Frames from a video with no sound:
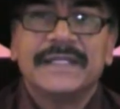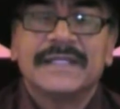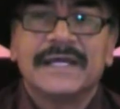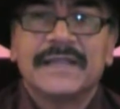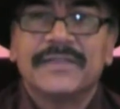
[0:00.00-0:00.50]

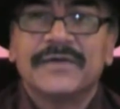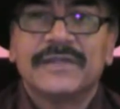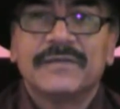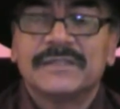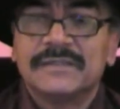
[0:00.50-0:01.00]
and I thought
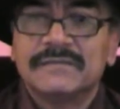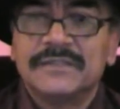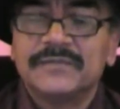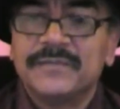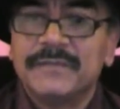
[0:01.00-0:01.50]
they were
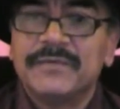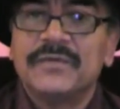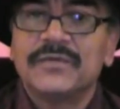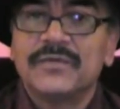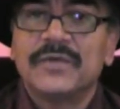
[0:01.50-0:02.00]
good
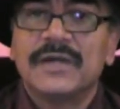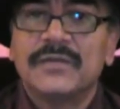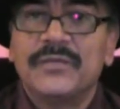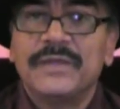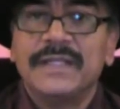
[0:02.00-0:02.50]
people who
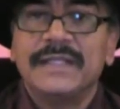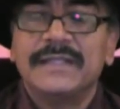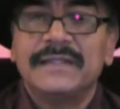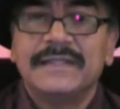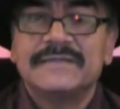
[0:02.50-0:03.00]
really
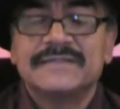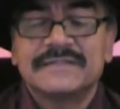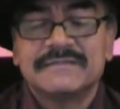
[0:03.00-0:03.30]
did